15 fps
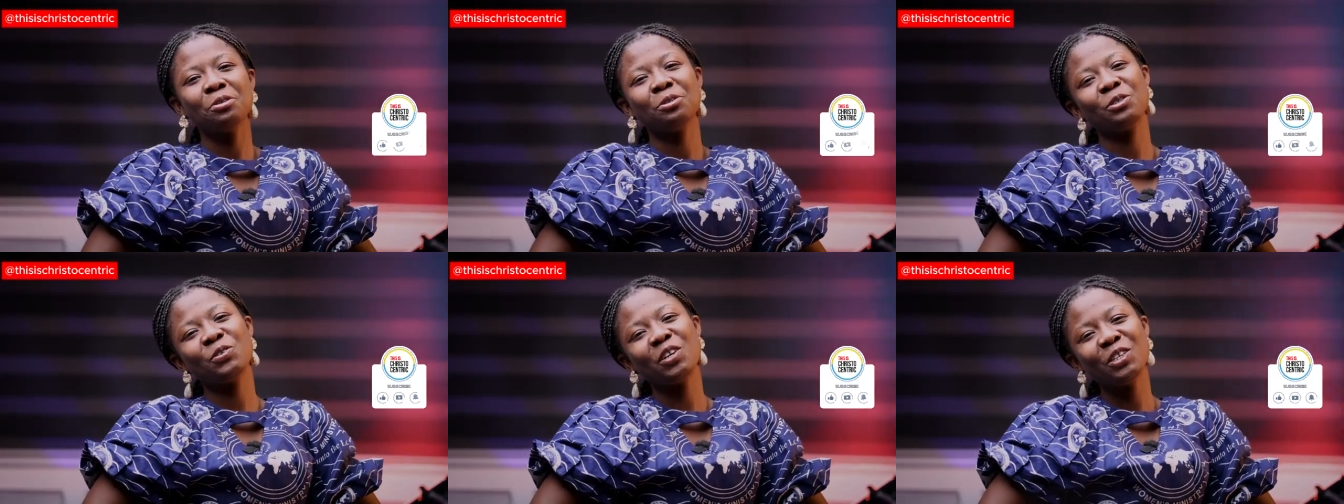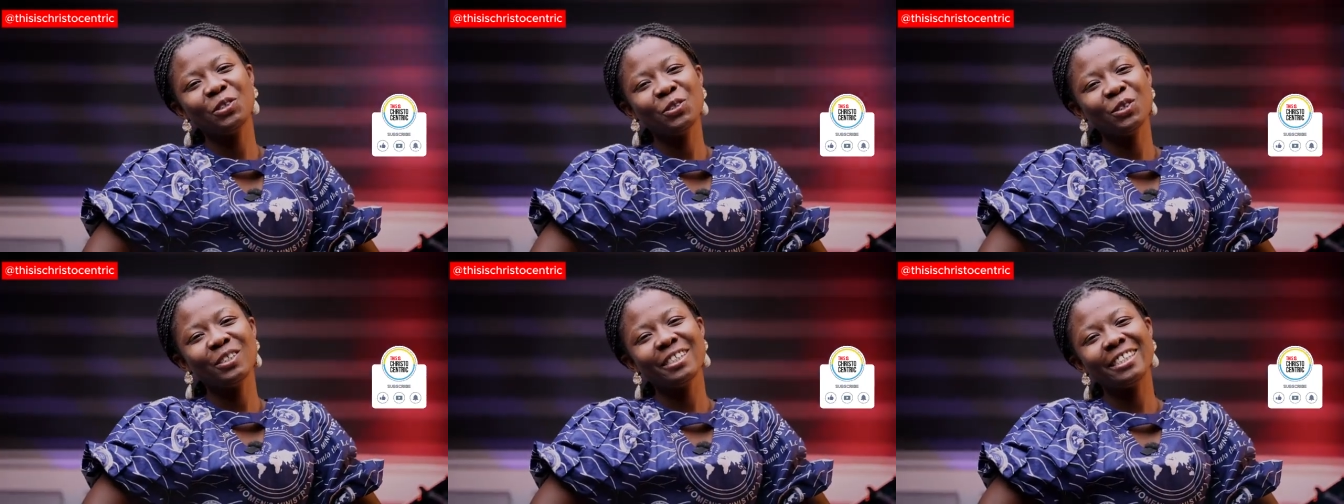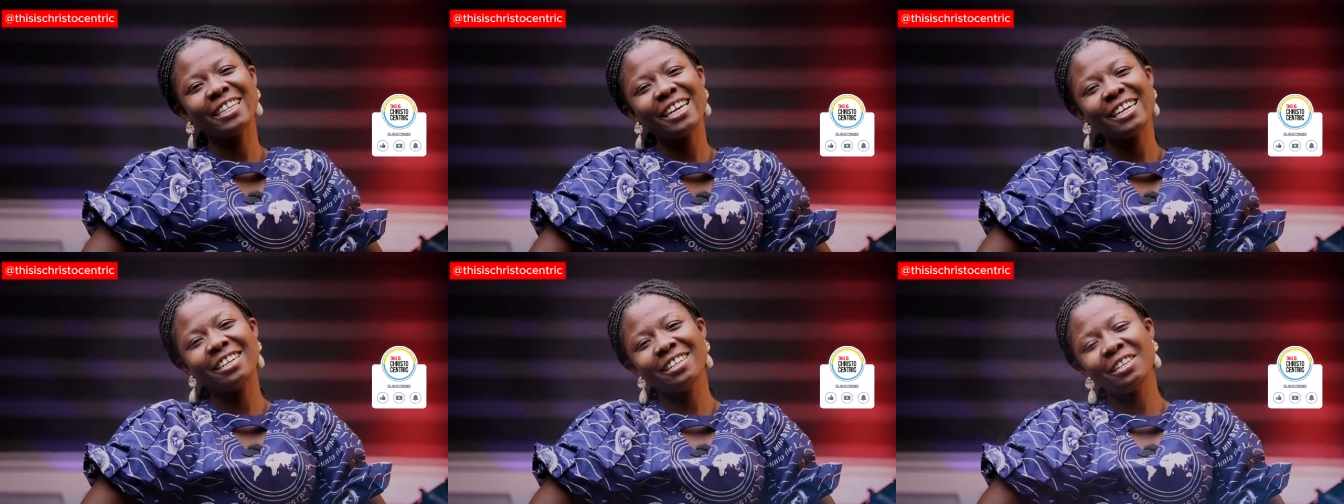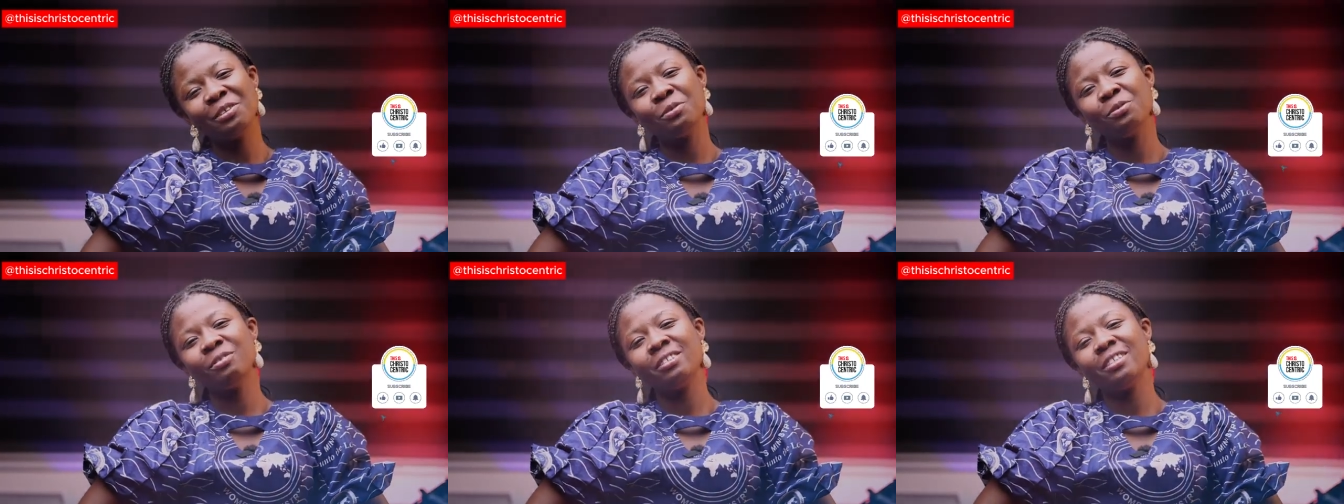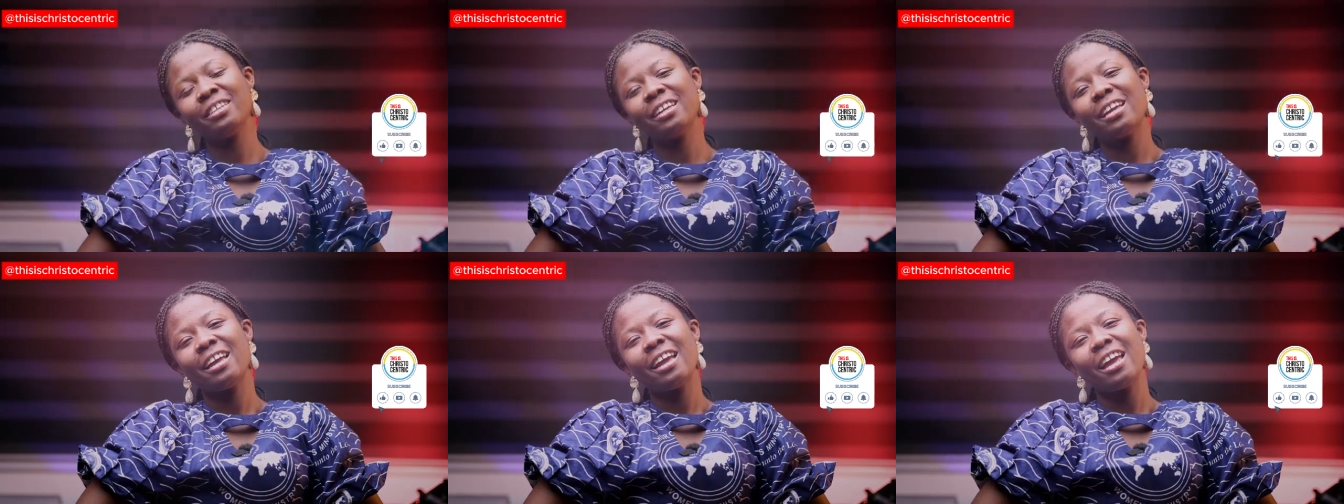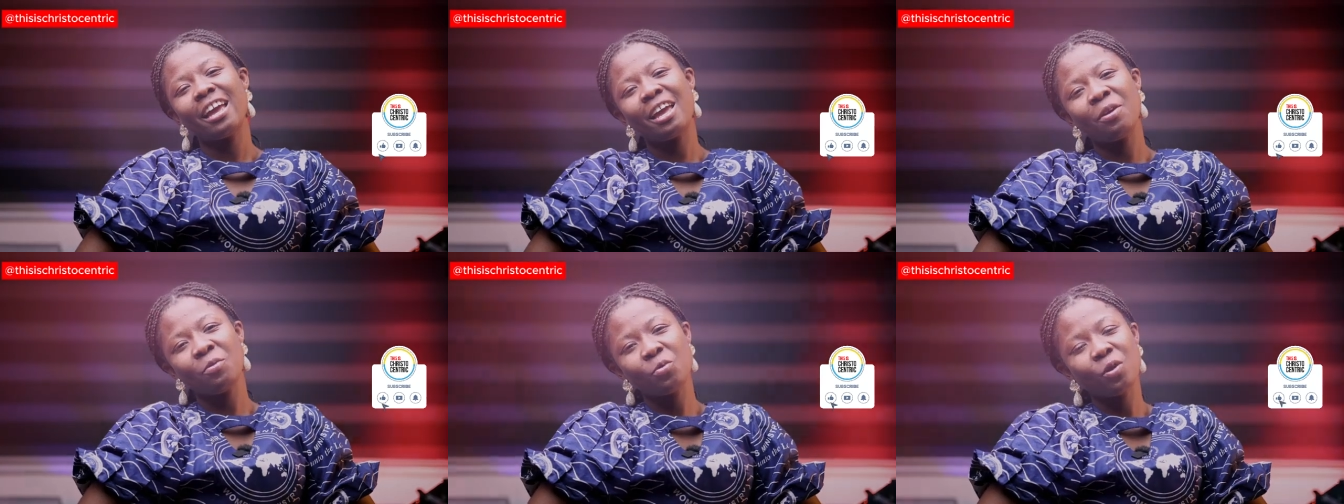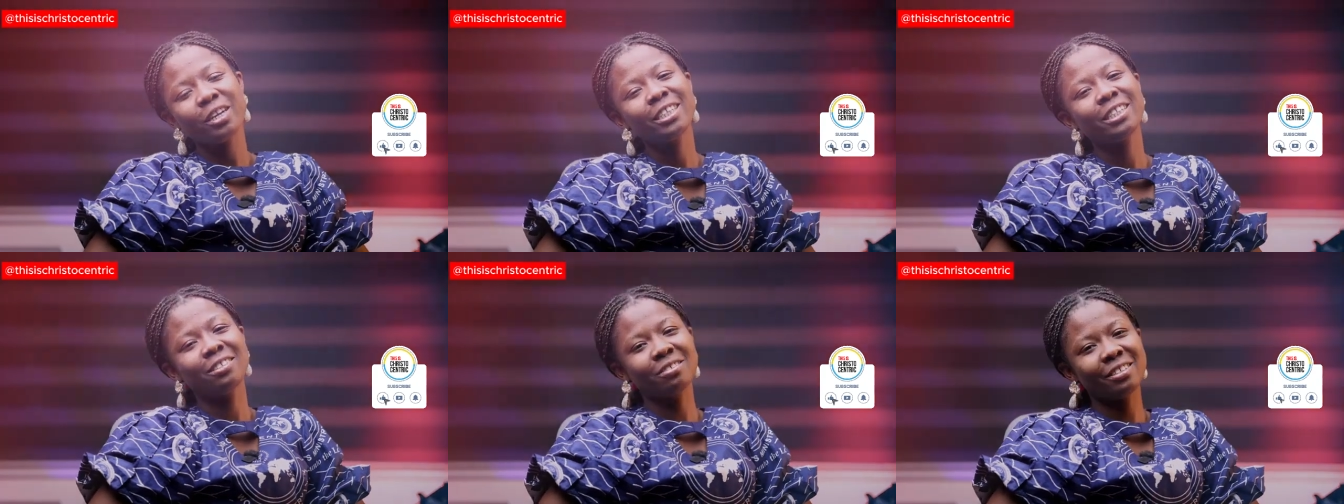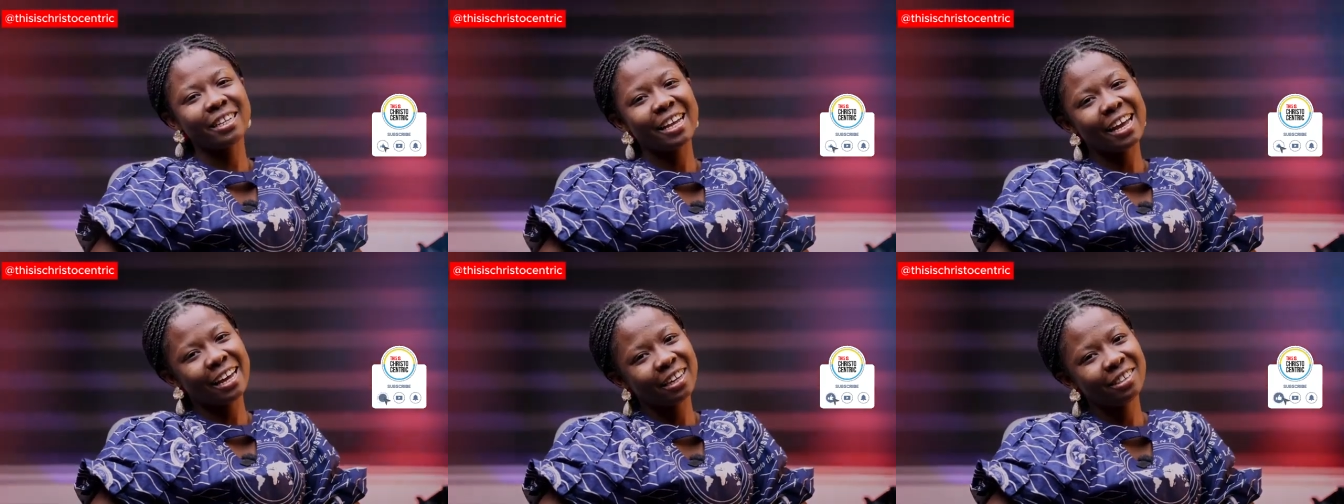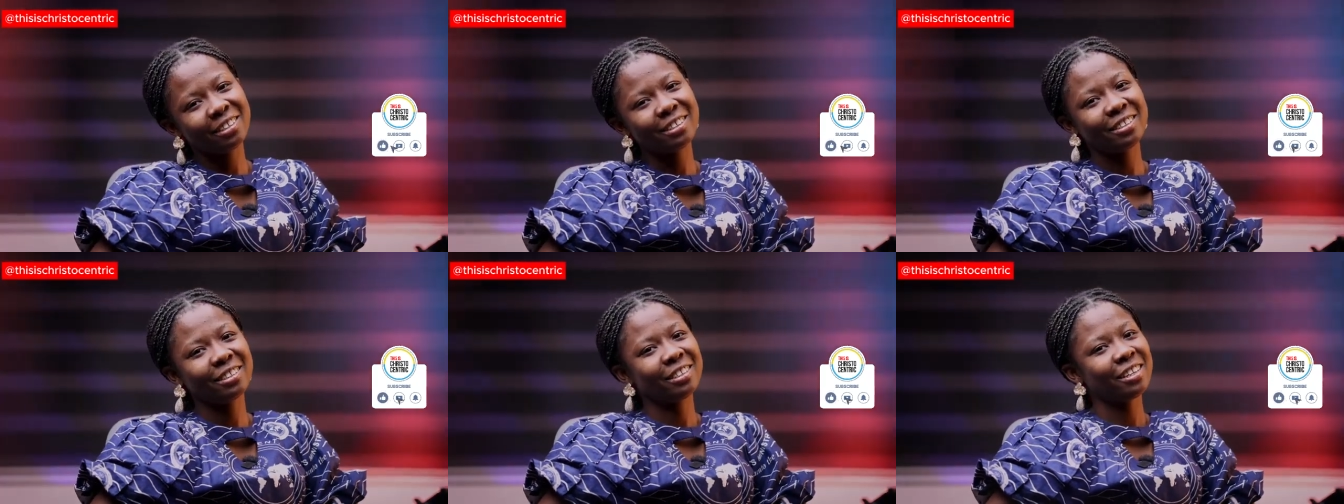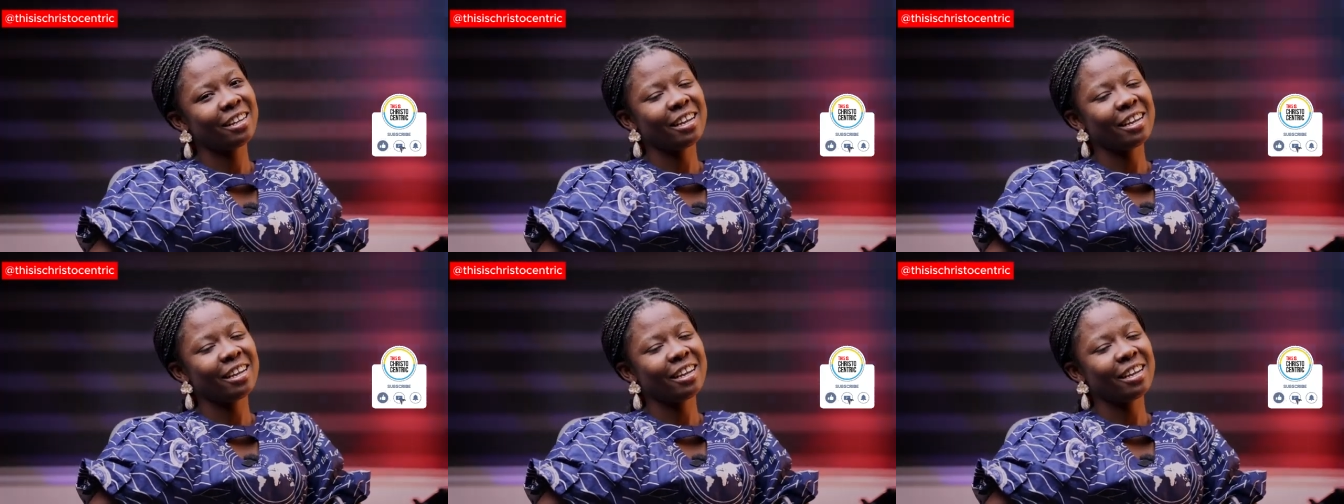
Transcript: So we want you to stay glued and watch to the end